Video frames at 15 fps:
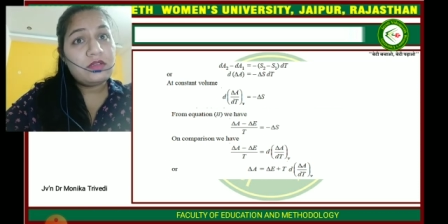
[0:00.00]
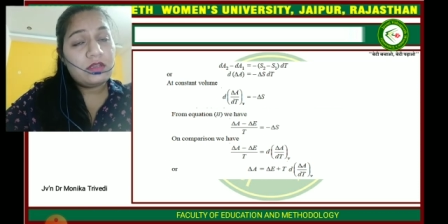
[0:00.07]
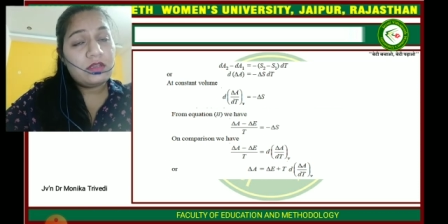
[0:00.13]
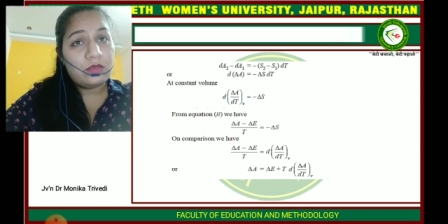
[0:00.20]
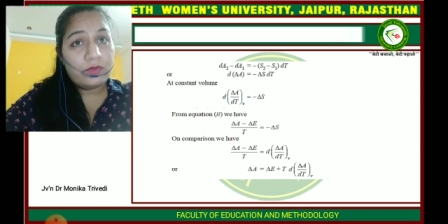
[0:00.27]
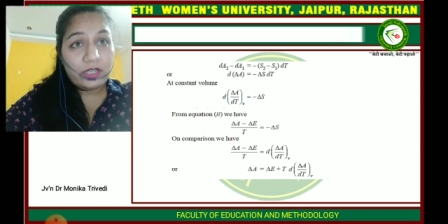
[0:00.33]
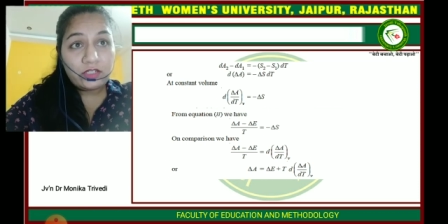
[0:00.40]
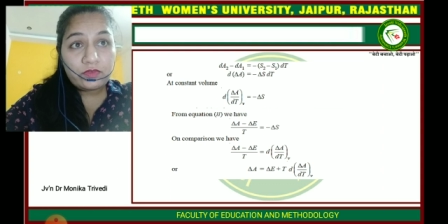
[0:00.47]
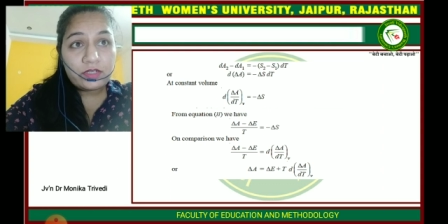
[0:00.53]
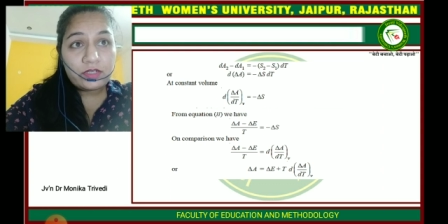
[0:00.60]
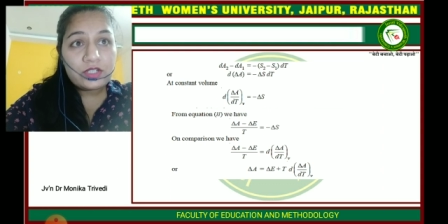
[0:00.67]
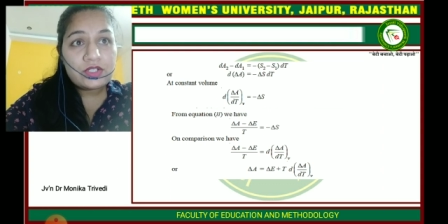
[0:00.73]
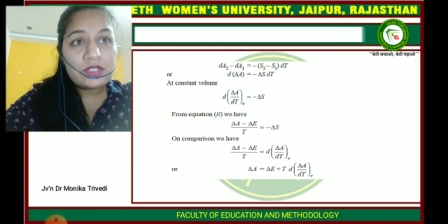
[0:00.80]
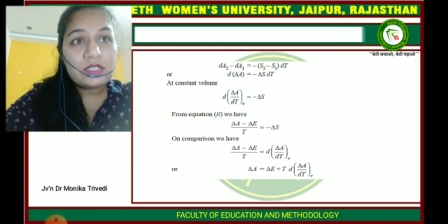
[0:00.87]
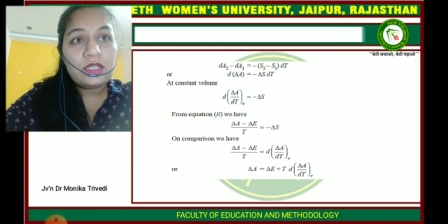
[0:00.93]
work
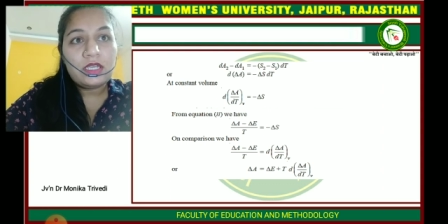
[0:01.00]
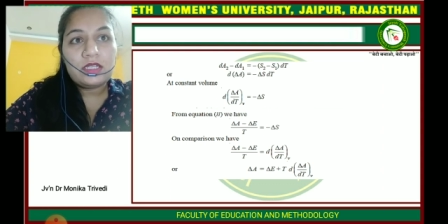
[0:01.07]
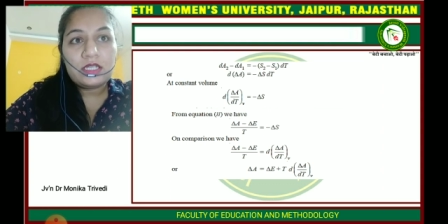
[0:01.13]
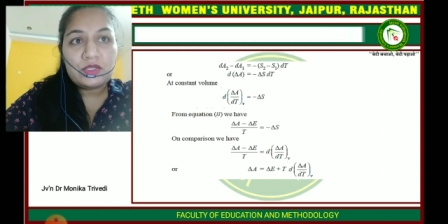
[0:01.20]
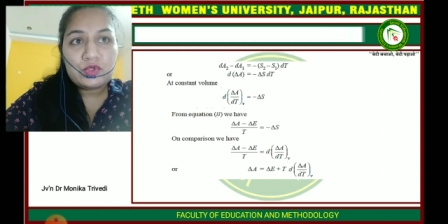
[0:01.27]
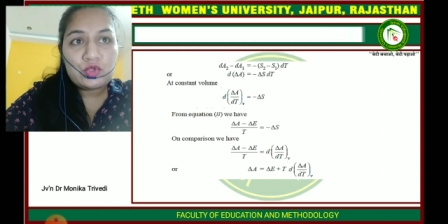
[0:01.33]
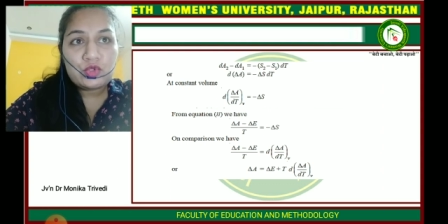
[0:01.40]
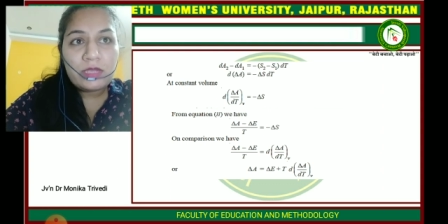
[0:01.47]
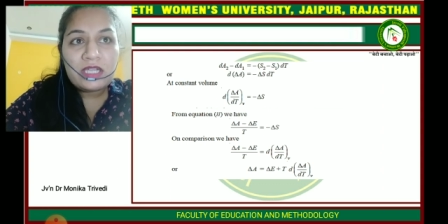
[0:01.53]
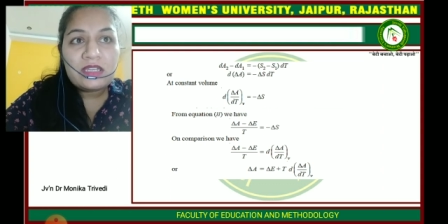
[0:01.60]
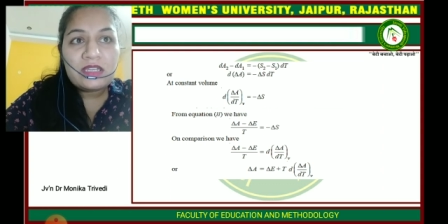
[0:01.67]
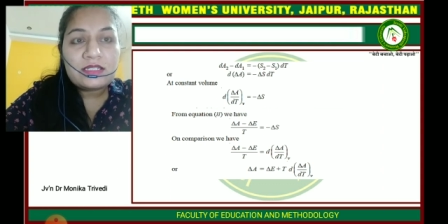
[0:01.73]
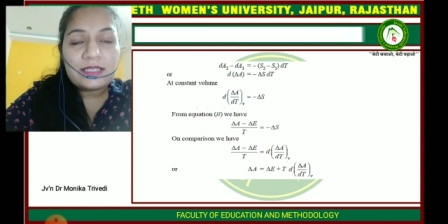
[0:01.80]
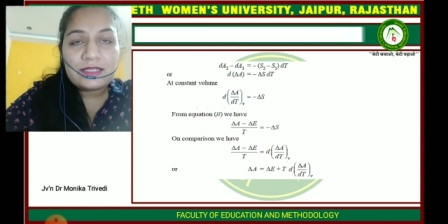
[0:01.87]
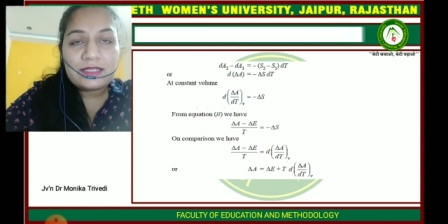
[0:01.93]
function, and S2
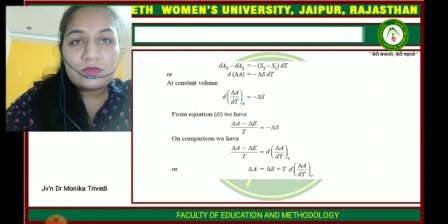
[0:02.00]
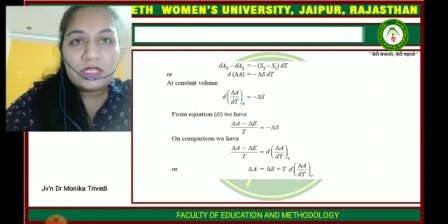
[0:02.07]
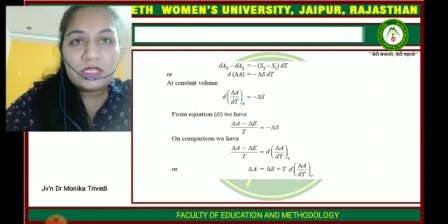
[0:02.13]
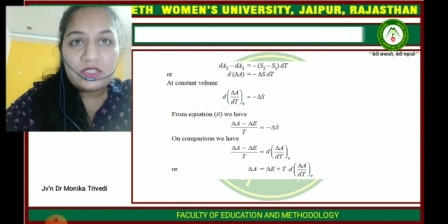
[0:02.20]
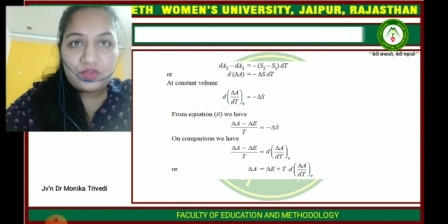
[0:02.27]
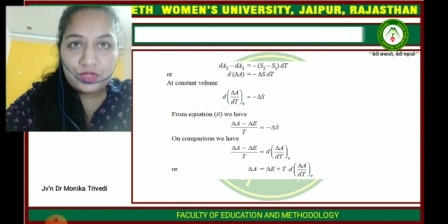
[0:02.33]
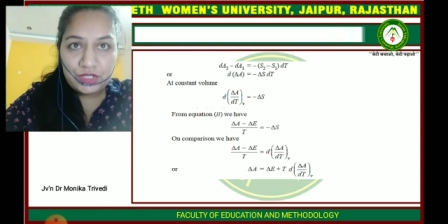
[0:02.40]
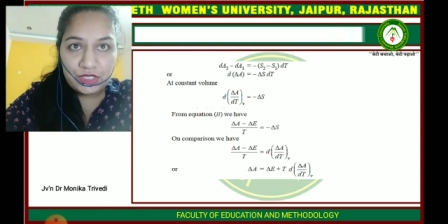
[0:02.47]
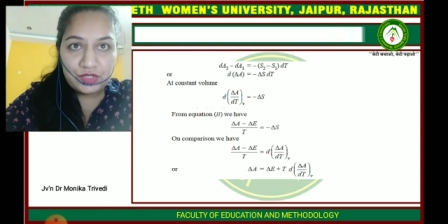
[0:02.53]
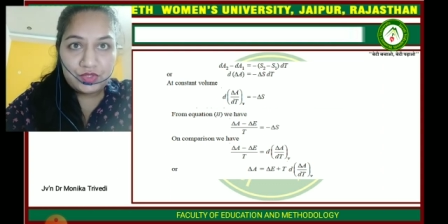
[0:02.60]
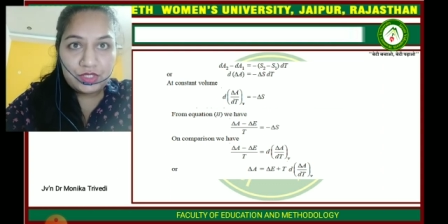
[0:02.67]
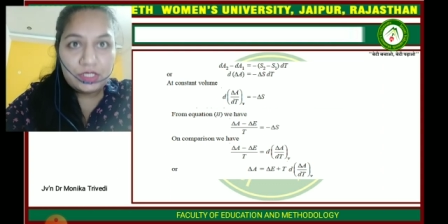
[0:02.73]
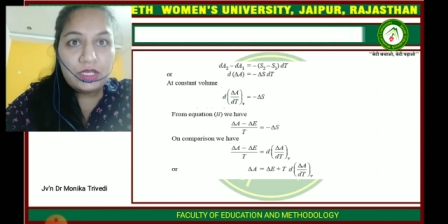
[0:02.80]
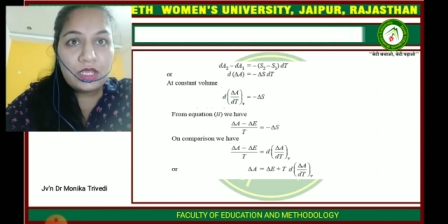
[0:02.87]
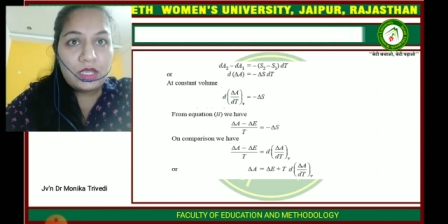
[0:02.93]
minus S1 is change
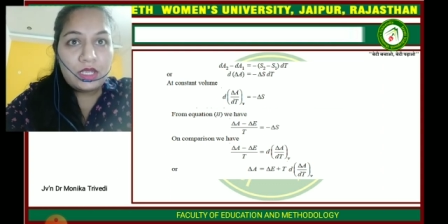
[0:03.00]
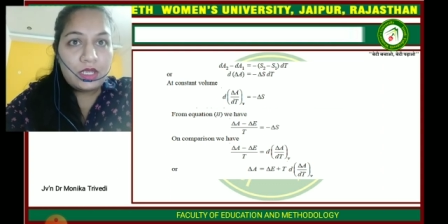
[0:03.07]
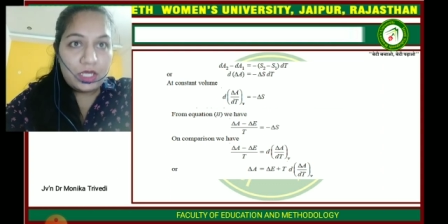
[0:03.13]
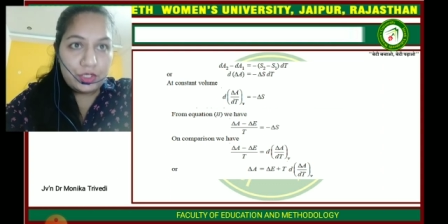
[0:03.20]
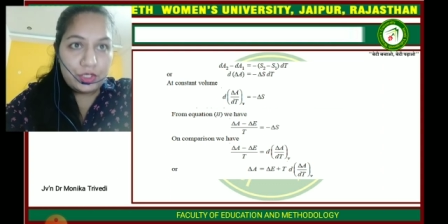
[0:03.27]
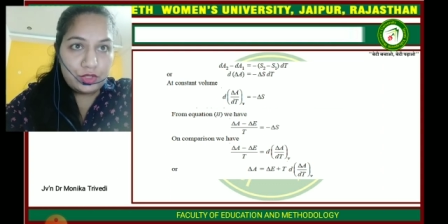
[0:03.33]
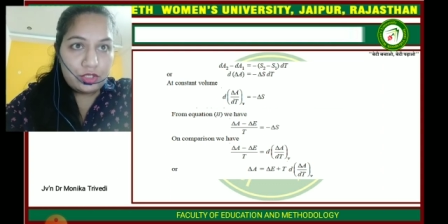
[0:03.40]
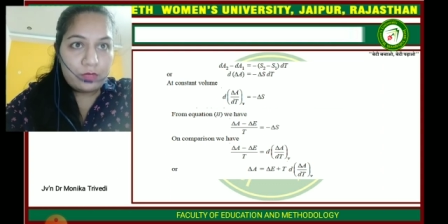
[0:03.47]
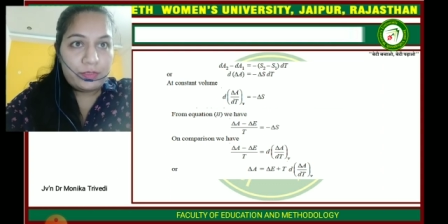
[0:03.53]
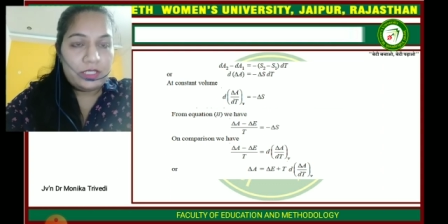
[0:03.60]
in entropy.